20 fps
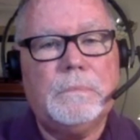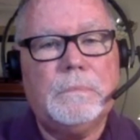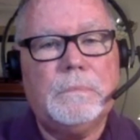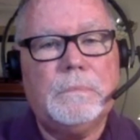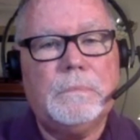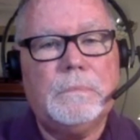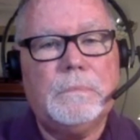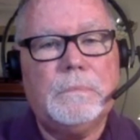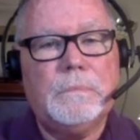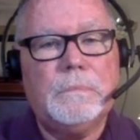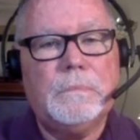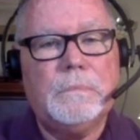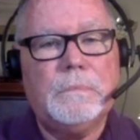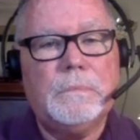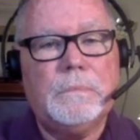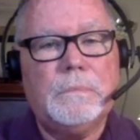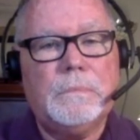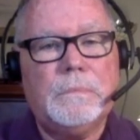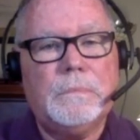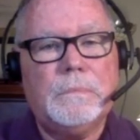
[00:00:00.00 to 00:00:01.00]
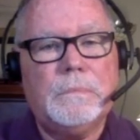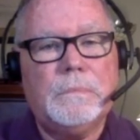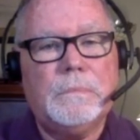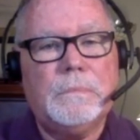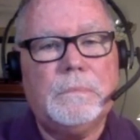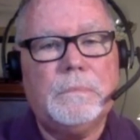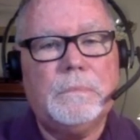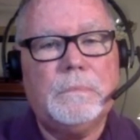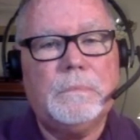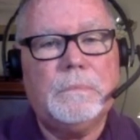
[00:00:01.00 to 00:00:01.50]

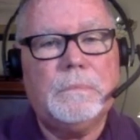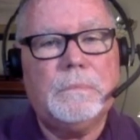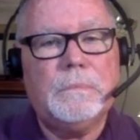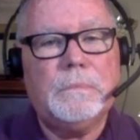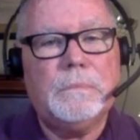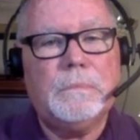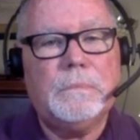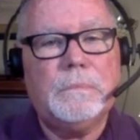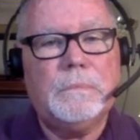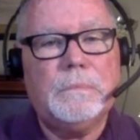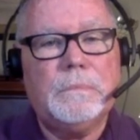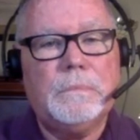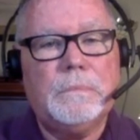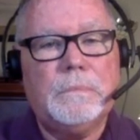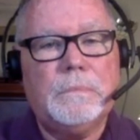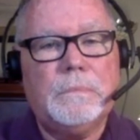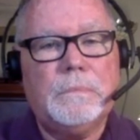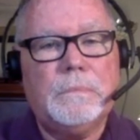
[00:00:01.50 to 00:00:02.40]
[no speech]